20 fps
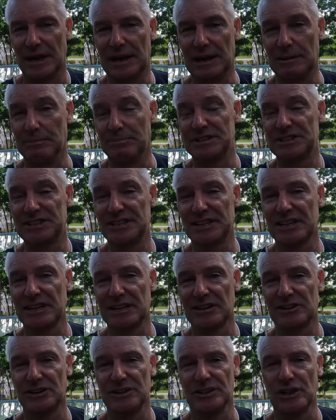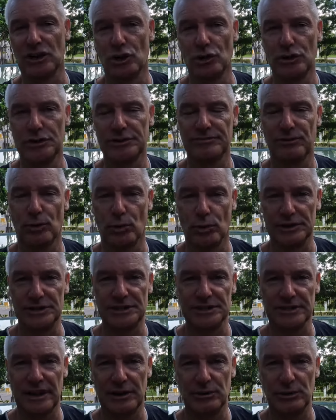and in particular in the loose
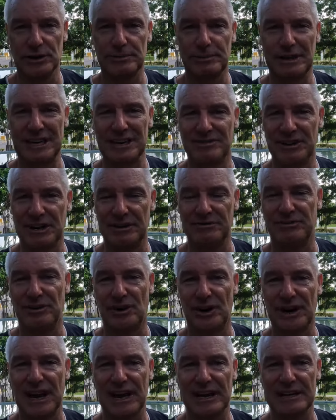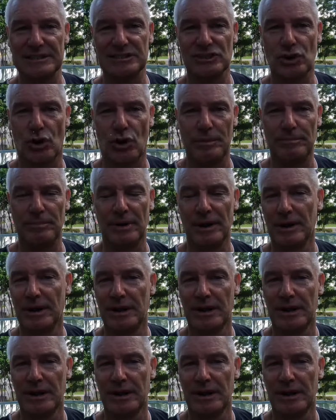forwards, and they were given a very hard time